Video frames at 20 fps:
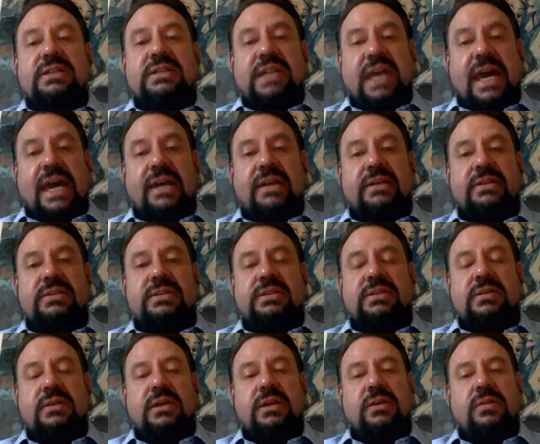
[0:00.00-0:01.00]
standards
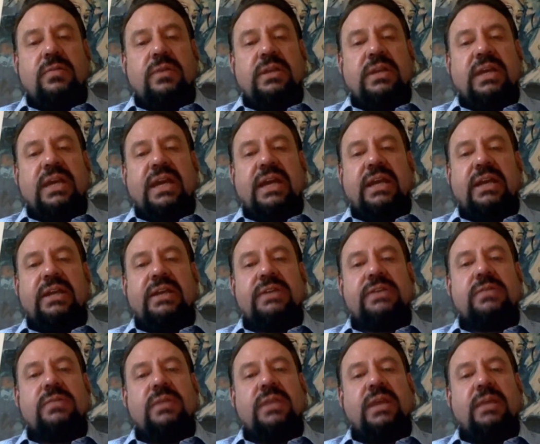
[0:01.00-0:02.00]
so they know what they're getting
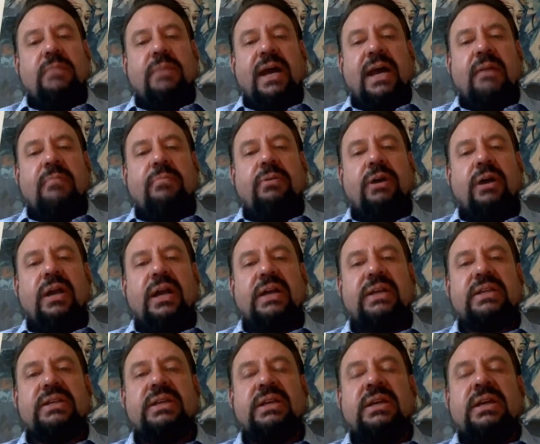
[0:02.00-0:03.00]
into when they buy a
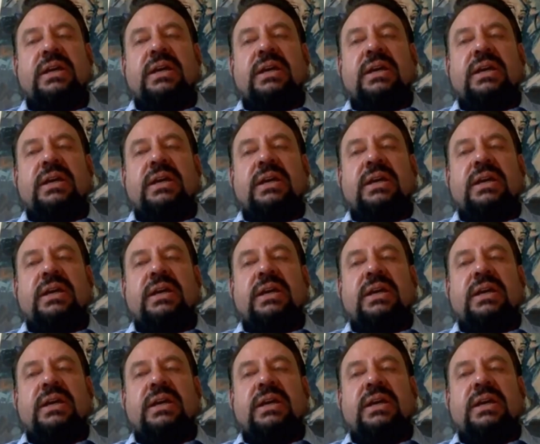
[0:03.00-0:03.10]
product.